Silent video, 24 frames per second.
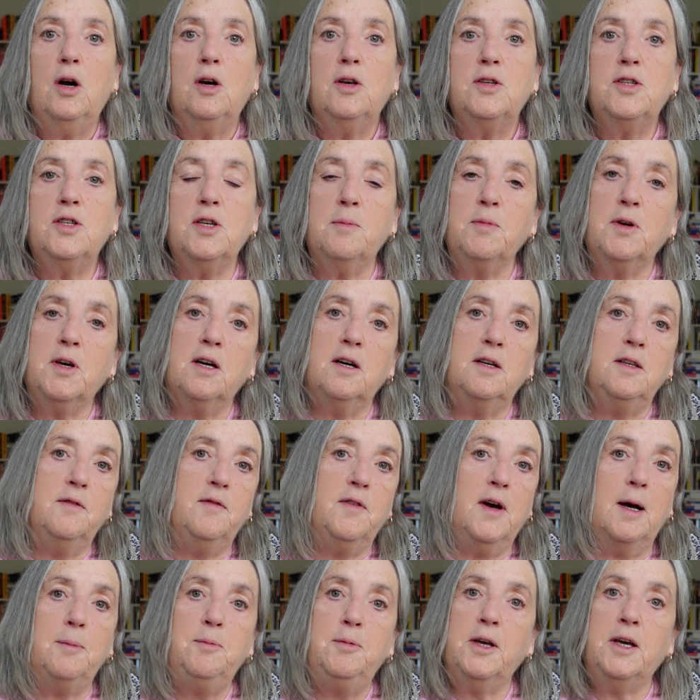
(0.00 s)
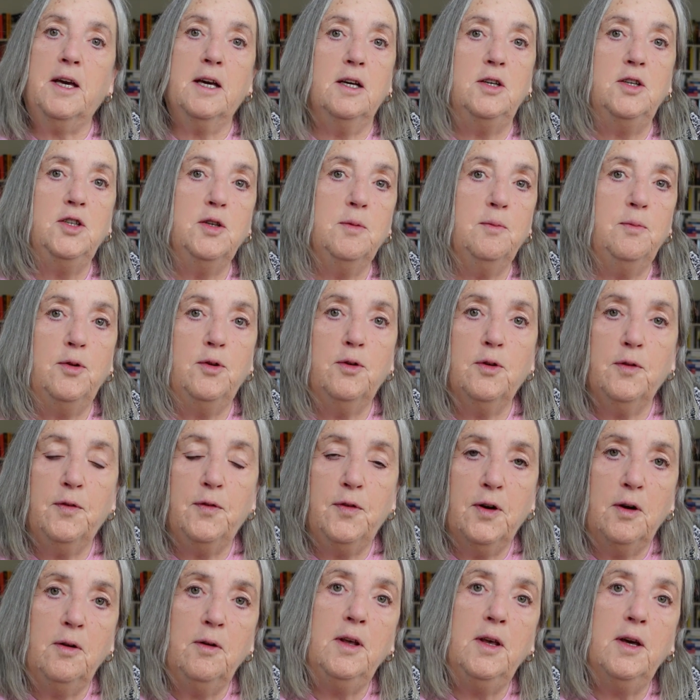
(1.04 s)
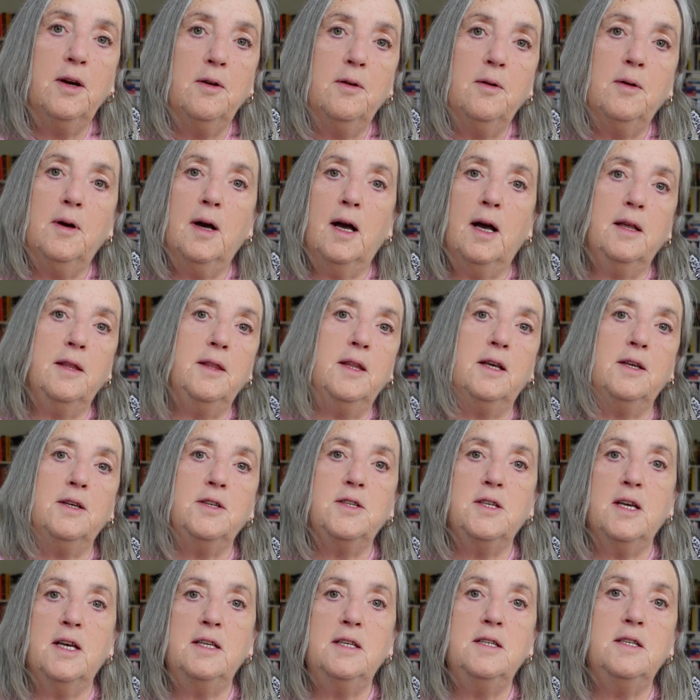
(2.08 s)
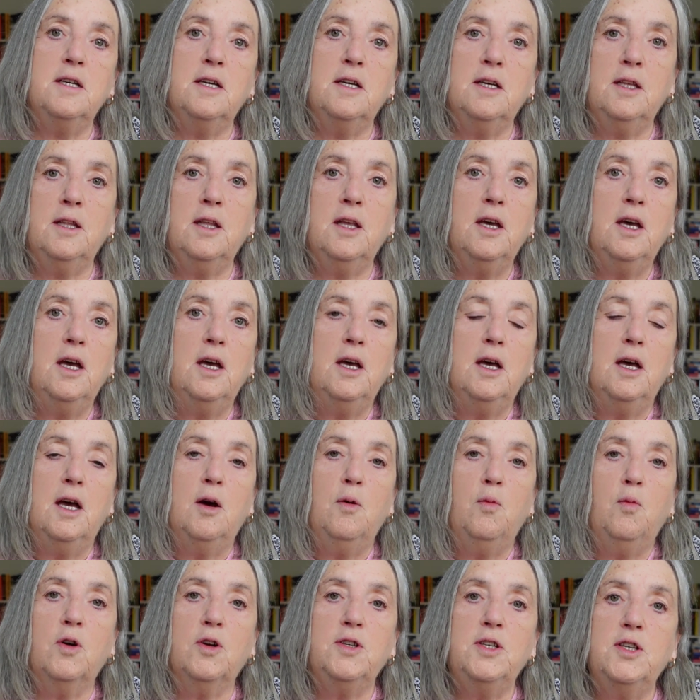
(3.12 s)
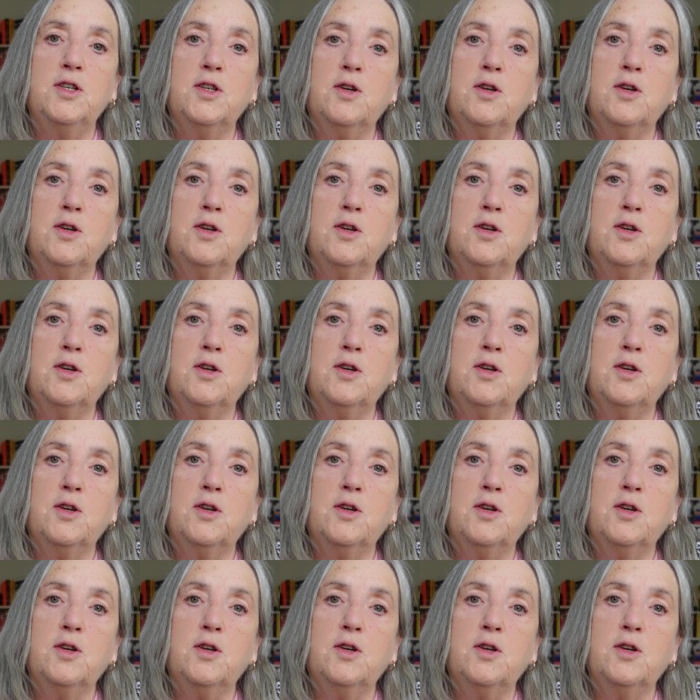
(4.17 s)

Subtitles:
some kind of application portfolio, and they'll send in what is